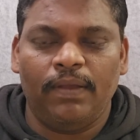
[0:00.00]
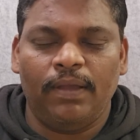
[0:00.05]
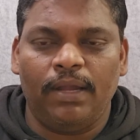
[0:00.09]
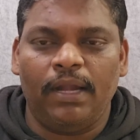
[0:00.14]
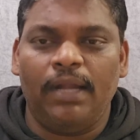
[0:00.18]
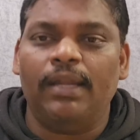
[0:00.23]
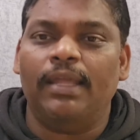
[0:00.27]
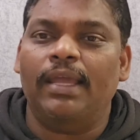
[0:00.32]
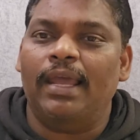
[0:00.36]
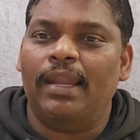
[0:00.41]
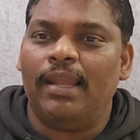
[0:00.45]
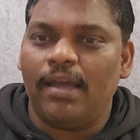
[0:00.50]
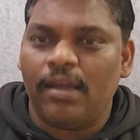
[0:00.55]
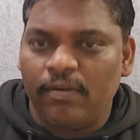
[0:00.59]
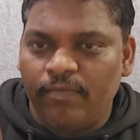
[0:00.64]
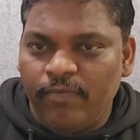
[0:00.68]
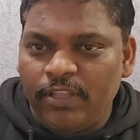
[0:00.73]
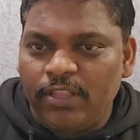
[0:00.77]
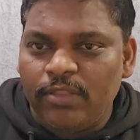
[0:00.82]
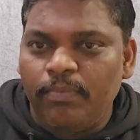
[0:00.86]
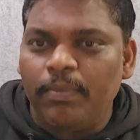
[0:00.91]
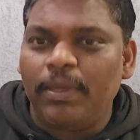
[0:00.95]
And along
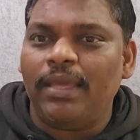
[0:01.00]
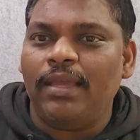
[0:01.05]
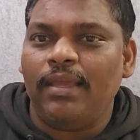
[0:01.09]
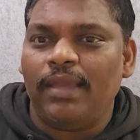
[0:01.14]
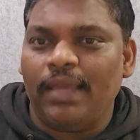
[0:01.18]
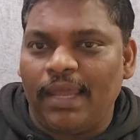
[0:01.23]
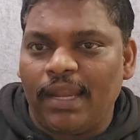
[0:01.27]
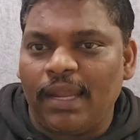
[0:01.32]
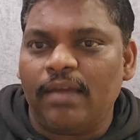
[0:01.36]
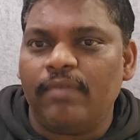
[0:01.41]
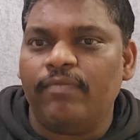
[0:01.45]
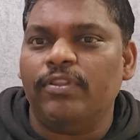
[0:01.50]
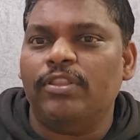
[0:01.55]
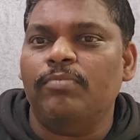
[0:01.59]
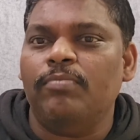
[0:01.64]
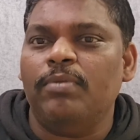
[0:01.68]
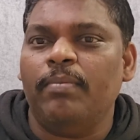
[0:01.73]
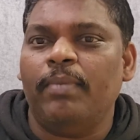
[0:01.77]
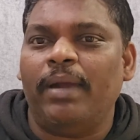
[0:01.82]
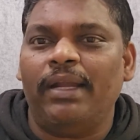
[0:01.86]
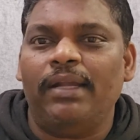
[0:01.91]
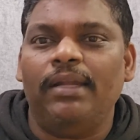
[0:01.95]
with me,
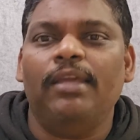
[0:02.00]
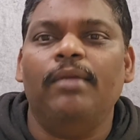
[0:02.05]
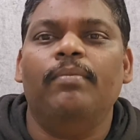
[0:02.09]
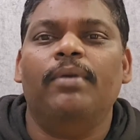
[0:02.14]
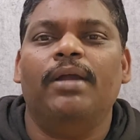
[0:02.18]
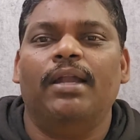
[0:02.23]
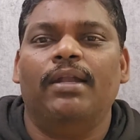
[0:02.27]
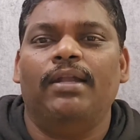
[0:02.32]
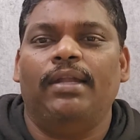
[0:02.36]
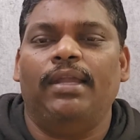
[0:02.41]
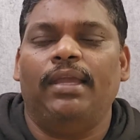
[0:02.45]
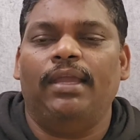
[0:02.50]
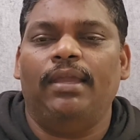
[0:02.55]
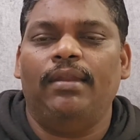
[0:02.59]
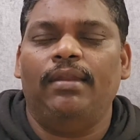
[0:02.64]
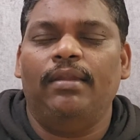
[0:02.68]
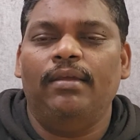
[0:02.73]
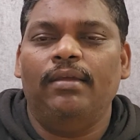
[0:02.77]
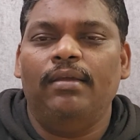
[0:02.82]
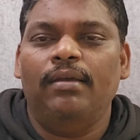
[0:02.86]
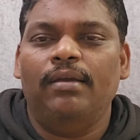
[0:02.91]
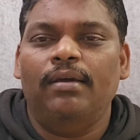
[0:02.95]
my team contain,
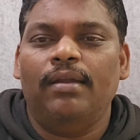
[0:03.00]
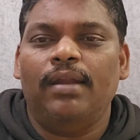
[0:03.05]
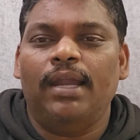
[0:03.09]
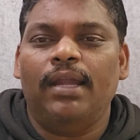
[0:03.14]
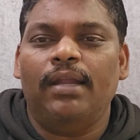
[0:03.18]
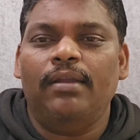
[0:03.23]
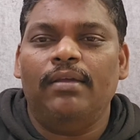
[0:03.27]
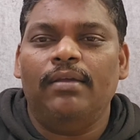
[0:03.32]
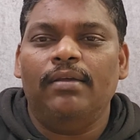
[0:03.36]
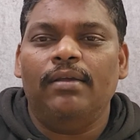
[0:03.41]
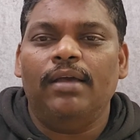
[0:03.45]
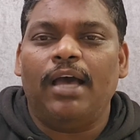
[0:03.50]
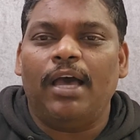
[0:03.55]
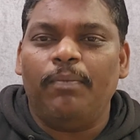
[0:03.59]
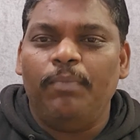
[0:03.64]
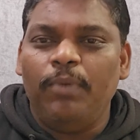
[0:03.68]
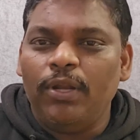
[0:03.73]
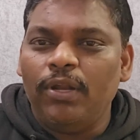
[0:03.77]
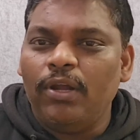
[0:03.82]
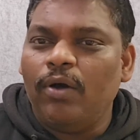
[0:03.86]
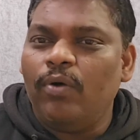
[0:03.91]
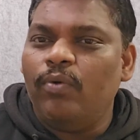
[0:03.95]
right,
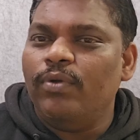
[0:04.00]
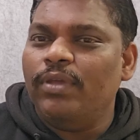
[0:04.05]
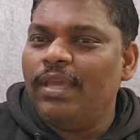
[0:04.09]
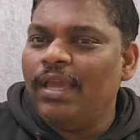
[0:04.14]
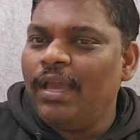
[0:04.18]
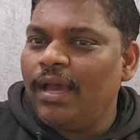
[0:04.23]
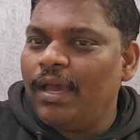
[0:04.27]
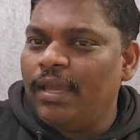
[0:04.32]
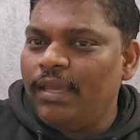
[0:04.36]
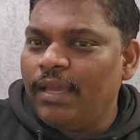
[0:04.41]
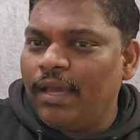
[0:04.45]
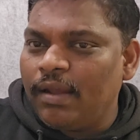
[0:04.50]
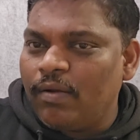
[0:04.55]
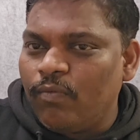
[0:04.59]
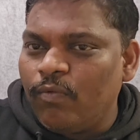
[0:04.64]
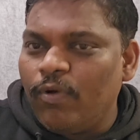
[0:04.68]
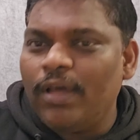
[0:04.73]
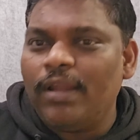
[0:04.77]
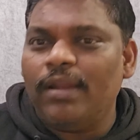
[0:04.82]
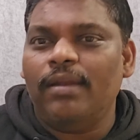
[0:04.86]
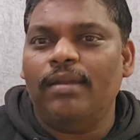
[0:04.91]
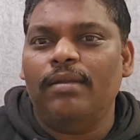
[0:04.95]
Abhinav,
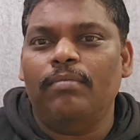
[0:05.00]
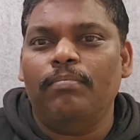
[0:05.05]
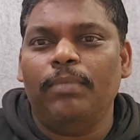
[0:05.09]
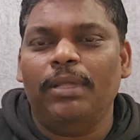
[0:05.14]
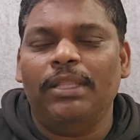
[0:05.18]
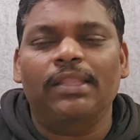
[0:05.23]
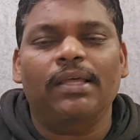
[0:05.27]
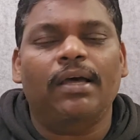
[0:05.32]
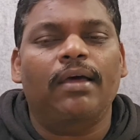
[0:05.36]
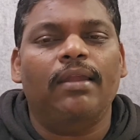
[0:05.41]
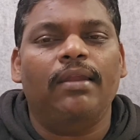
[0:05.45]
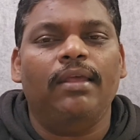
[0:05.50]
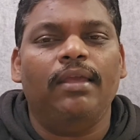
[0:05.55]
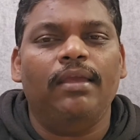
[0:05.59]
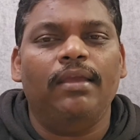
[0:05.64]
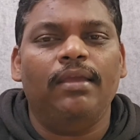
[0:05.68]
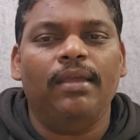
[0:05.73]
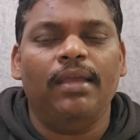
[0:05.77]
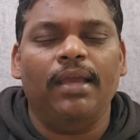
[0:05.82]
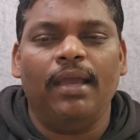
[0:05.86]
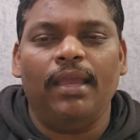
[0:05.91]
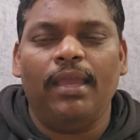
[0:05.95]
AIR1,
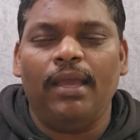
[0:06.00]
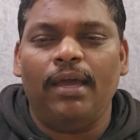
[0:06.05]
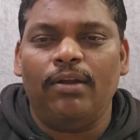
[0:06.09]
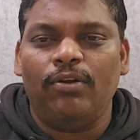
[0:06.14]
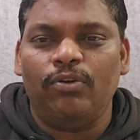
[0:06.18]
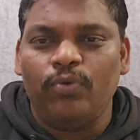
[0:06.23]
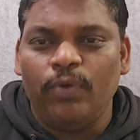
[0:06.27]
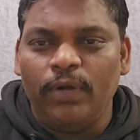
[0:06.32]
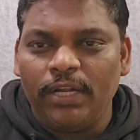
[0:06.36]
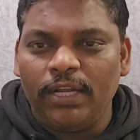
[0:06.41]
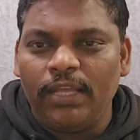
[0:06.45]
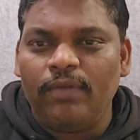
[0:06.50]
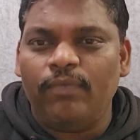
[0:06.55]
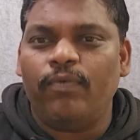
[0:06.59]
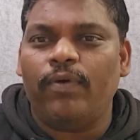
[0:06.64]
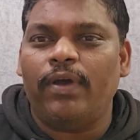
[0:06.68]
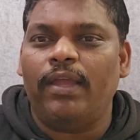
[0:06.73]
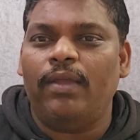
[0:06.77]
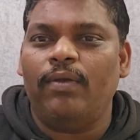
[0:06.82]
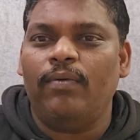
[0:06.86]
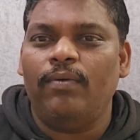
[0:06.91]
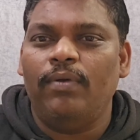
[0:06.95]
Mithali,
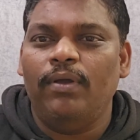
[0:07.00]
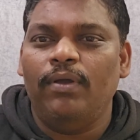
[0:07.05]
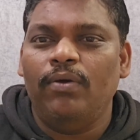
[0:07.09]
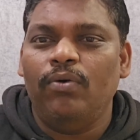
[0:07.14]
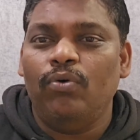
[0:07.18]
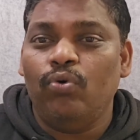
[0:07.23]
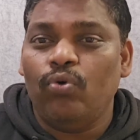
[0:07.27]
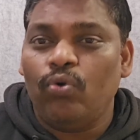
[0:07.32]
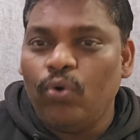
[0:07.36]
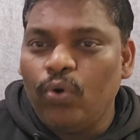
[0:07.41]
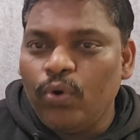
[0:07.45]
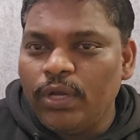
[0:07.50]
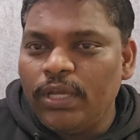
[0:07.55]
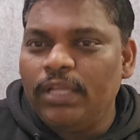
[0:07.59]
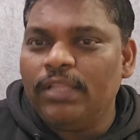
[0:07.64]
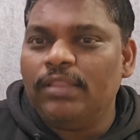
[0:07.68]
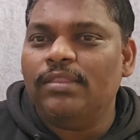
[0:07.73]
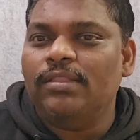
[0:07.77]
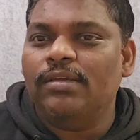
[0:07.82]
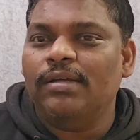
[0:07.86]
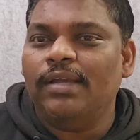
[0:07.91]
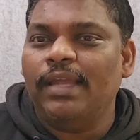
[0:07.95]
AIR25,
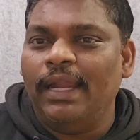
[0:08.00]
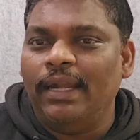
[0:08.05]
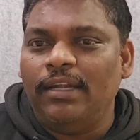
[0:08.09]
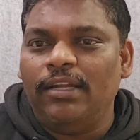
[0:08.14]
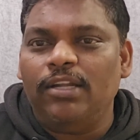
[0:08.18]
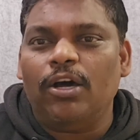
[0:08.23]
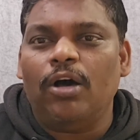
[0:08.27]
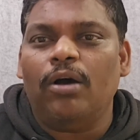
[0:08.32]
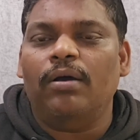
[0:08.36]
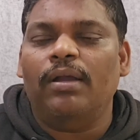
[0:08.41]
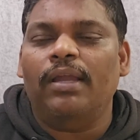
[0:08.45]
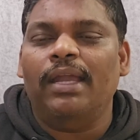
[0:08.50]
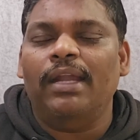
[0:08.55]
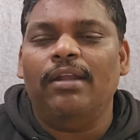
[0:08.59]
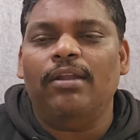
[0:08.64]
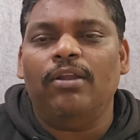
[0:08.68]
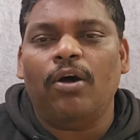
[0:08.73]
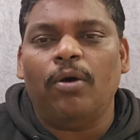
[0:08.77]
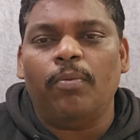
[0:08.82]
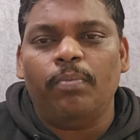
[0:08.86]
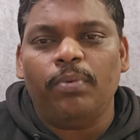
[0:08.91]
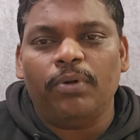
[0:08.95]
Rohit, GATE
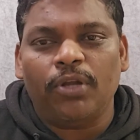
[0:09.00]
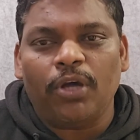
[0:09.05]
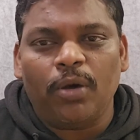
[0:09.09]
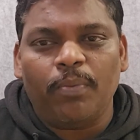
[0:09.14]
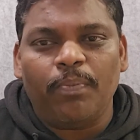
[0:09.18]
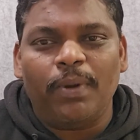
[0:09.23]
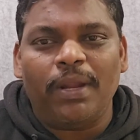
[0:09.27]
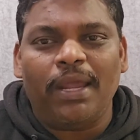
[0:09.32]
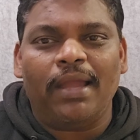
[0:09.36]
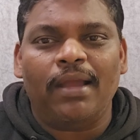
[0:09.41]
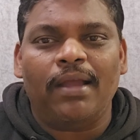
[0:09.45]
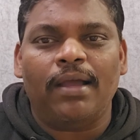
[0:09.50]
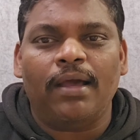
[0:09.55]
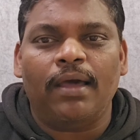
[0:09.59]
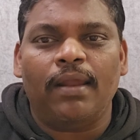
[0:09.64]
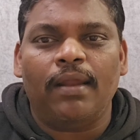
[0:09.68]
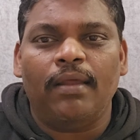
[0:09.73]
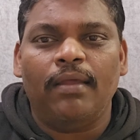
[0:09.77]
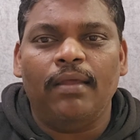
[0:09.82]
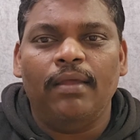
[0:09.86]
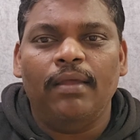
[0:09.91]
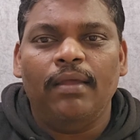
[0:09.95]
top
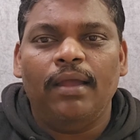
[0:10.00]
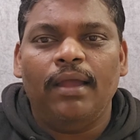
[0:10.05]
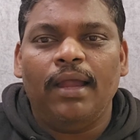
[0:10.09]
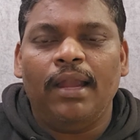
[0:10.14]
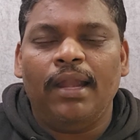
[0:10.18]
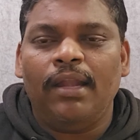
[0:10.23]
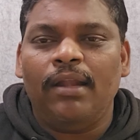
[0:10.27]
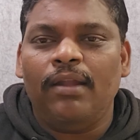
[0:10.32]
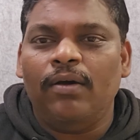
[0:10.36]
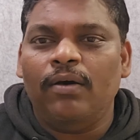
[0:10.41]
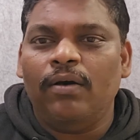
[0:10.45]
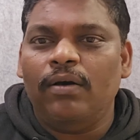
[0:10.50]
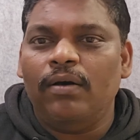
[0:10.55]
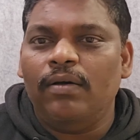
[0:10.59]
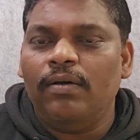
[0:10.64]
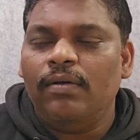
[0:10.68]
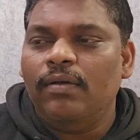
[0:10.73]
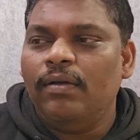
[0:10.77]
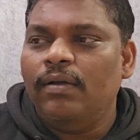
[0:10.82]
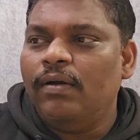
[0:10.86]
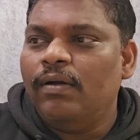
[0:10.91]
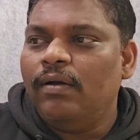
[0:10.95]
ranker, and
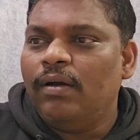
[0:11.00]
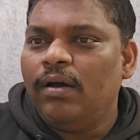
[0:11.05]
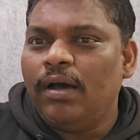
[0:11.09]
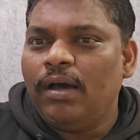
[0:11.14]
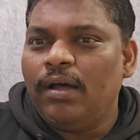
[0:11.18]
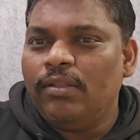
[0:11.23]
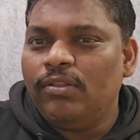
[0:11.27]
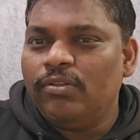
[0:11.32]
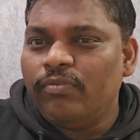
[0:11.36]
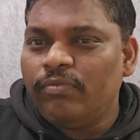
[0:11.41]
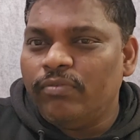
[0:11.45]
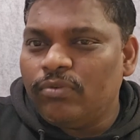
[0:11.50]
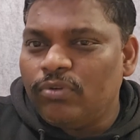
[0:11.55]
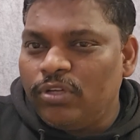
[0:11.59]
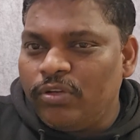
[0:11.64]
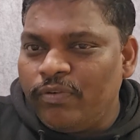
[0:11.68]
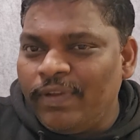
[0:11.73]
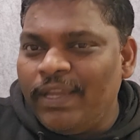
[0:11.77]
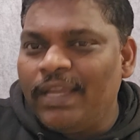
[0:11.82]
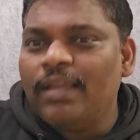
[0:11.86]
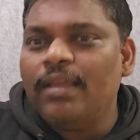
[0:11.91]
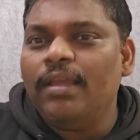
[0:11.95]

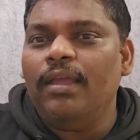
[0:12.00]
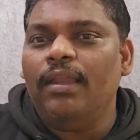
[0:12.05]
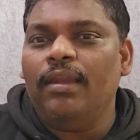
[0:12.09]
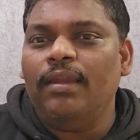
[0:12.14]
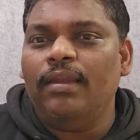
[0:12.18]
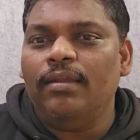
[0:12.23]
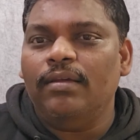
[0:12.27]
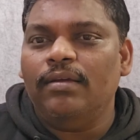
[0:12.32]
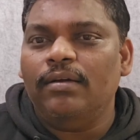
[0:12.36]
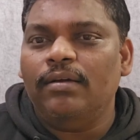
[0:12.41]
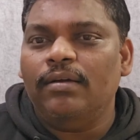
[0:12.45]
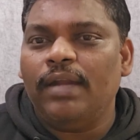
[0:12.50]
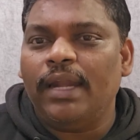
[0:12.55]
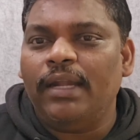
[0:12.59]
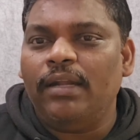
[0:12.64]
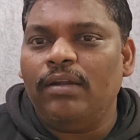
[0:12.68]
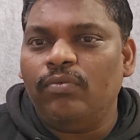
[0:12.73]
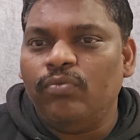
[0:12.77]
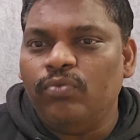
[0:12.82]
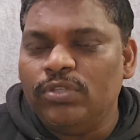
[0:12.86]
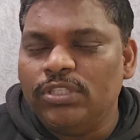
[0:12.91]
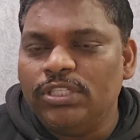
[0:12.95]
Twinkle,
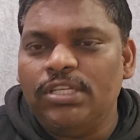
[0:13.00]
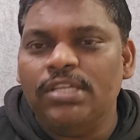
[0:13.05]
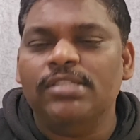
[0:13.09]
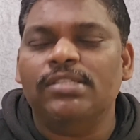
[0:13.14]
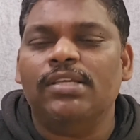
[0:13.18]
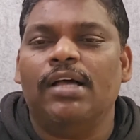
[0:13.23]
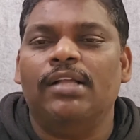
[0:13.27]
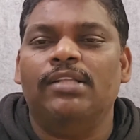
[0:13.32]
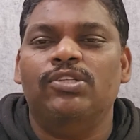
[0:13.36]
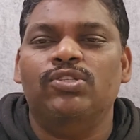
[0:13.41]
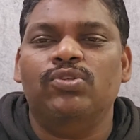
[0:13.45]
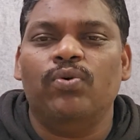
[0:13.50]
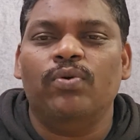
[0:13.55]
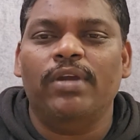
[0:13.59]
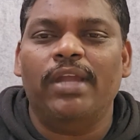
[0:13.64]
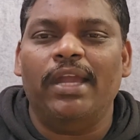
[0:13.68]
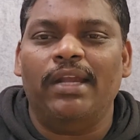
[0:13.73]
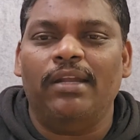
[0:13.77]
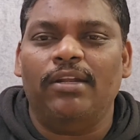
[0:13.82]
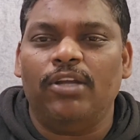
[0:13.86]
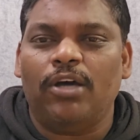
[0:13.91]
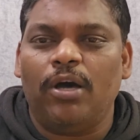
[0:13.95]
right, which is also
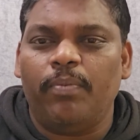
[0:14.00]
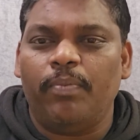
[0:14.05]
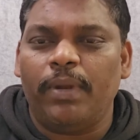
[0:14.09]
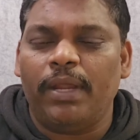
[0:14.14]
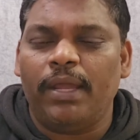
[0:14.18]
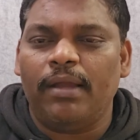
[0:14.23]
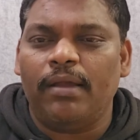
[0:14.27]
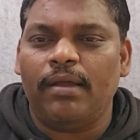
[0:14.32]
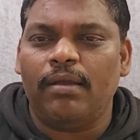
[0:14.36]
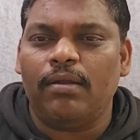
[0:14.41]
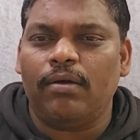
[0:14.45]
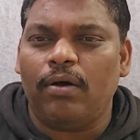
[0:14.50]
GATE top ranker.